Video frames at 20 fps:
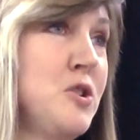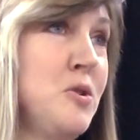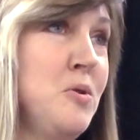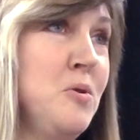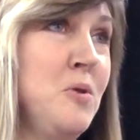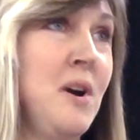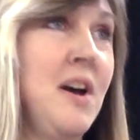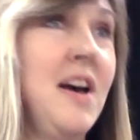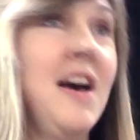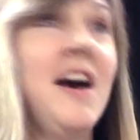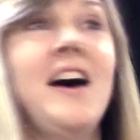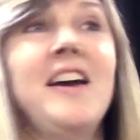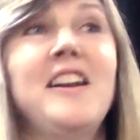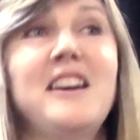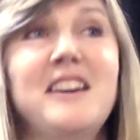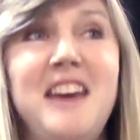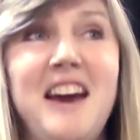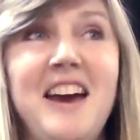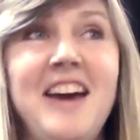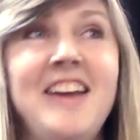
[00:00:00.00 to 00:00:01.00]
to. And
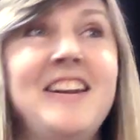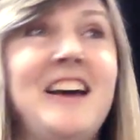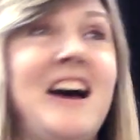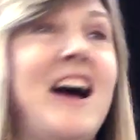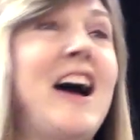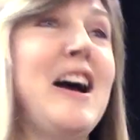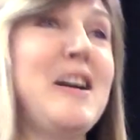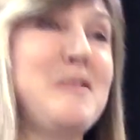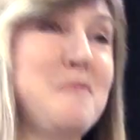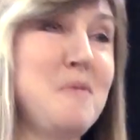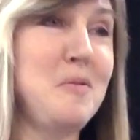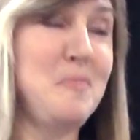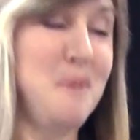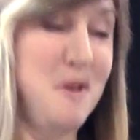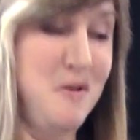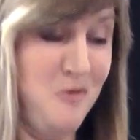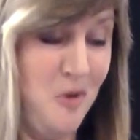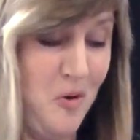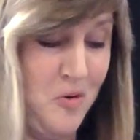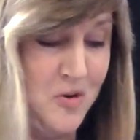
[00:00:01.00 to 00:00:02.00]
again, I will
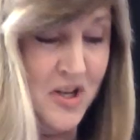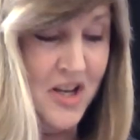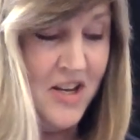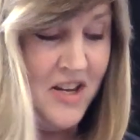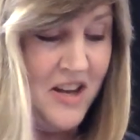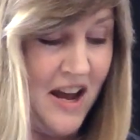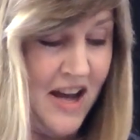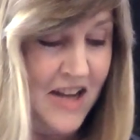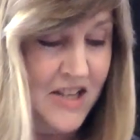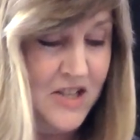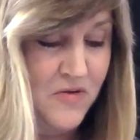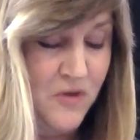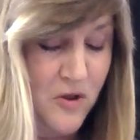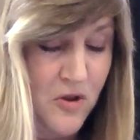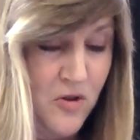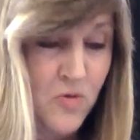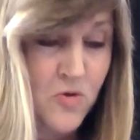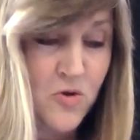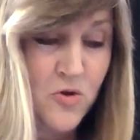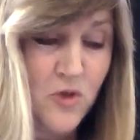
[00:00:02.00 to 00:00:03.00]
be voting yes for
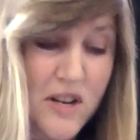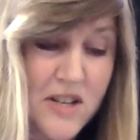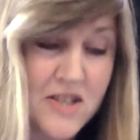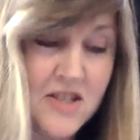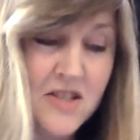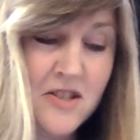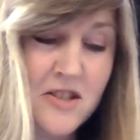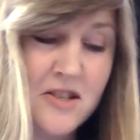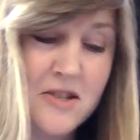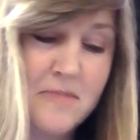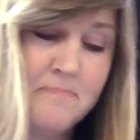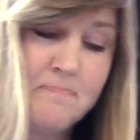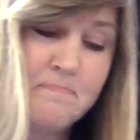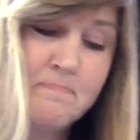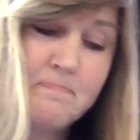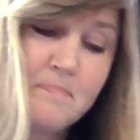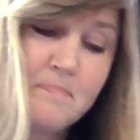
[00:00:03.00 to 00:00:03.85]
those reasons.